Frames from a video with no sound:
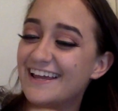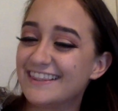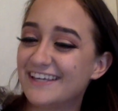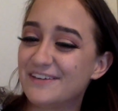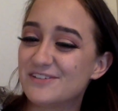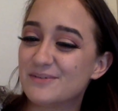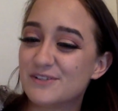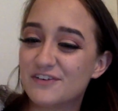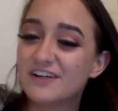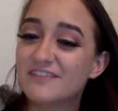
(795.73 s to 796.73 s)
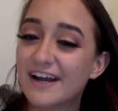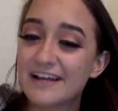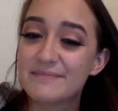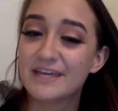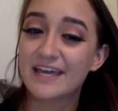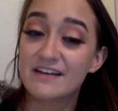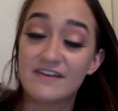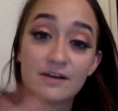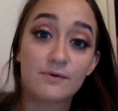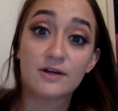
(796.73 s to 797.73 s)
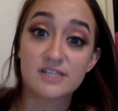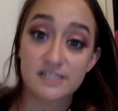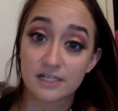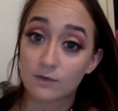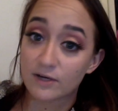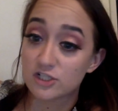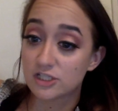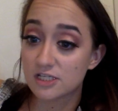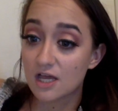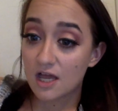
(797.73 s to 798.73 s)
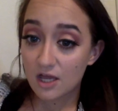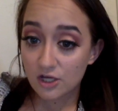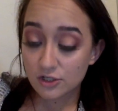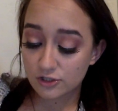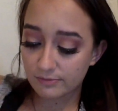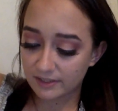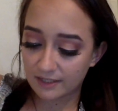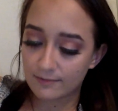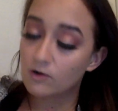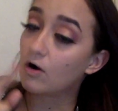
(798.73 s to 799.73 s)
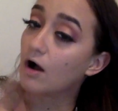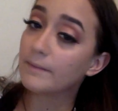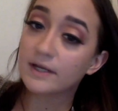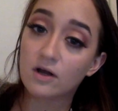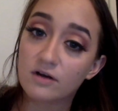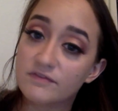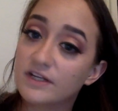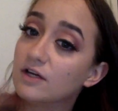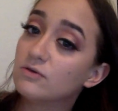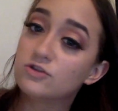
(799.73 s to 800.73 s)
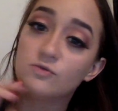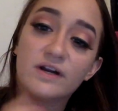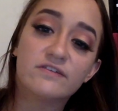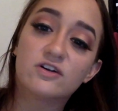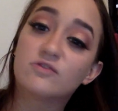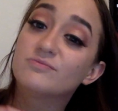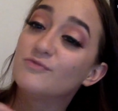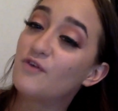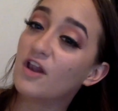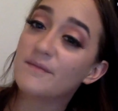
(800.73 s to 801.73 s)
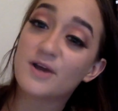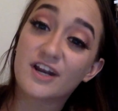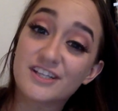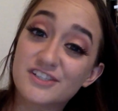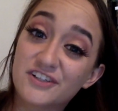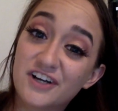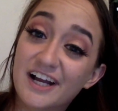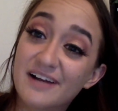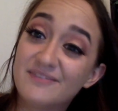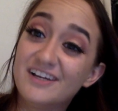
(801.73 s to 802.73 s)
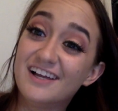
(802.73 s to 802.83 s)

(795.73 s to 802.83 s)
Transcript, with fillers: And thank you so much for confiding me. And if anyone else has any questions, shoot me an email, comment on a video, do whatever, follow me on Instagram,